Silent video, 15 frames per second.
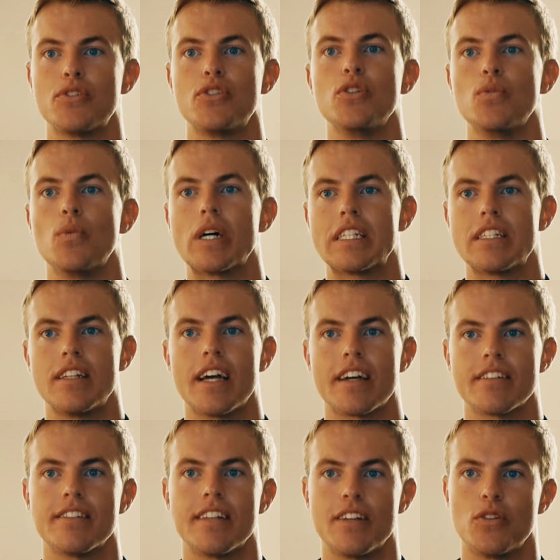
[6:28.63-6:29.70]
to what's
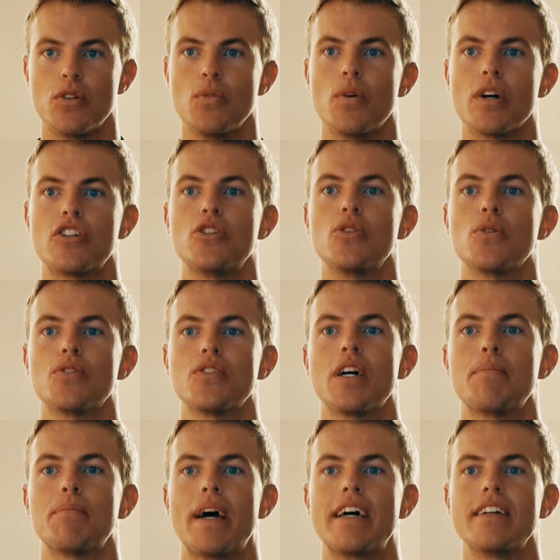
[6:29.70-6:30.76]
next and to what shows
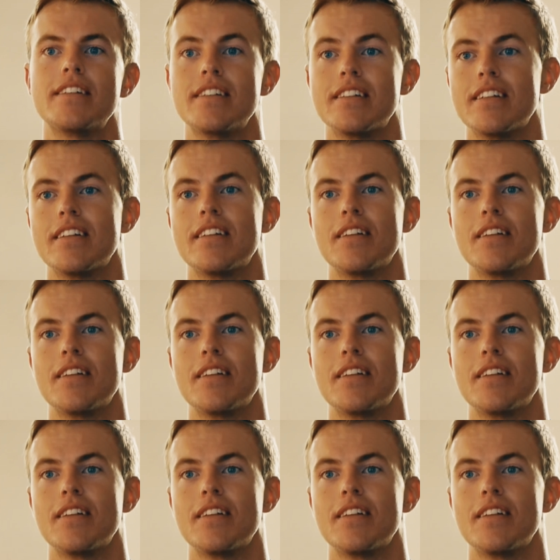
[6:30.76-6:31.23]
up as